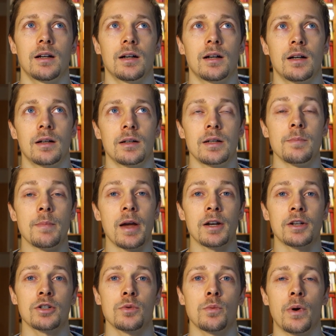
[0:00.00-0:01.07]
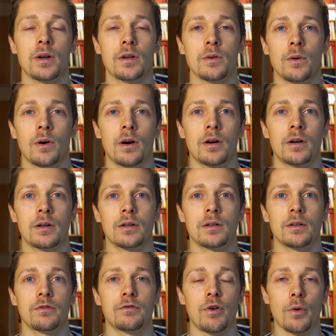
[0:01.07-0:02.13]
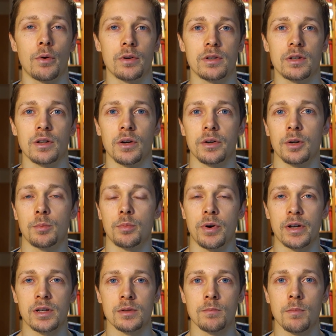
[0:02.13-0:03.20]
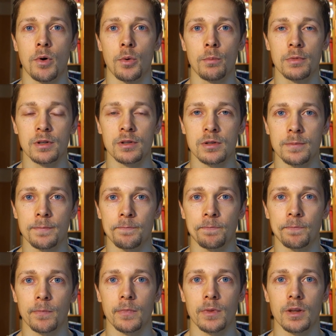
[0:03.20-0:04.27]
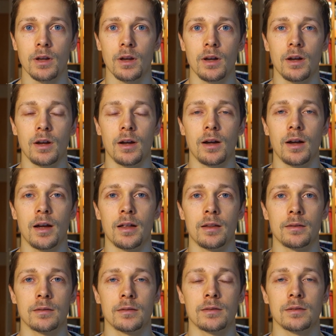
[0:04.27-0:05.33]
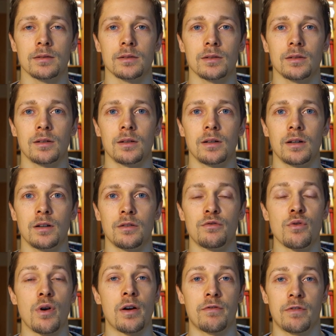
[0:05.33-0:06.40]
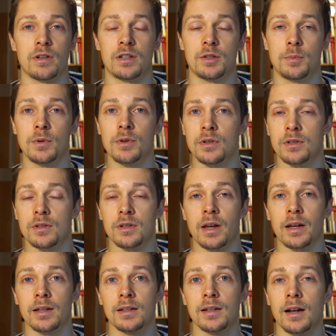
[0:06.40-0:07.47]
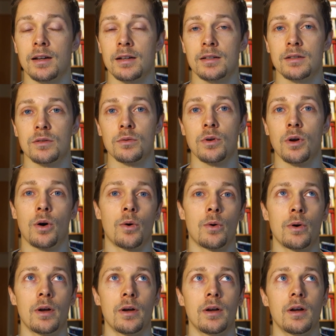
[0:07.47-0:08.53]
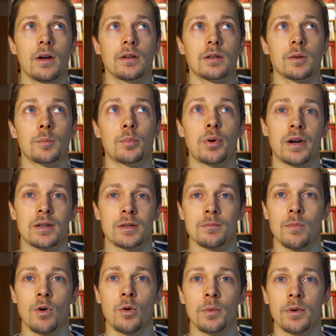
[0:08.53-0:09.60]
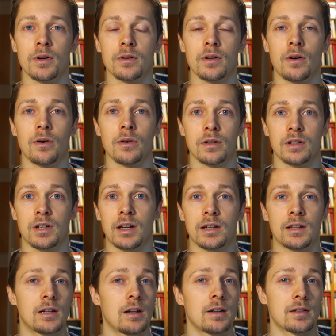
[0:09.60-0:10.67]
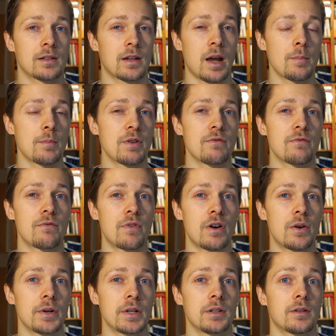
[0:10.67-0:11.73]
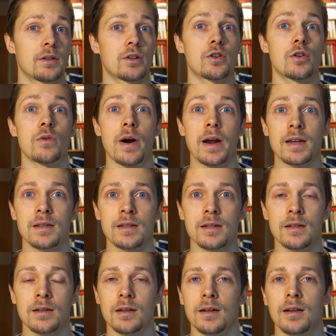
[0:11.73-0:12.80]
imagine when you are focusing on the present moment. And if you have experienced psychedelics, you know the present moment on psychedelics can be very crazy.